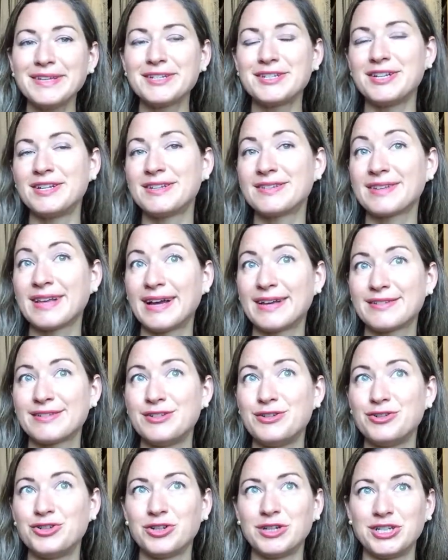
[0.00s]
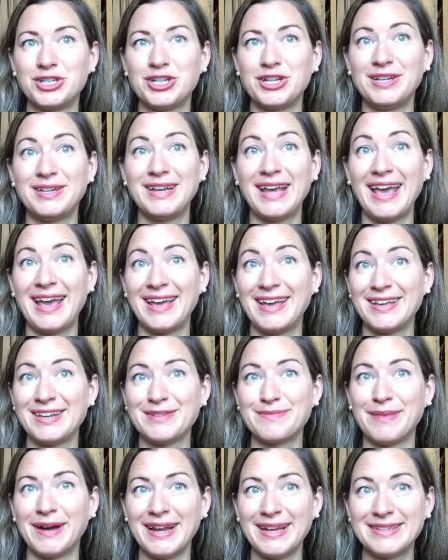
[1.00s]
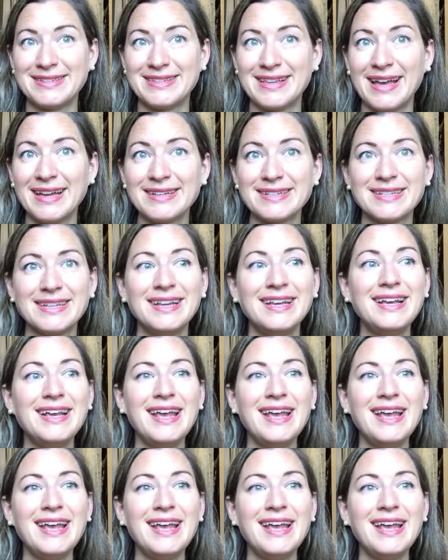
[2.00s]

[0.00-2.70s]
to discuss nutrition and mindset.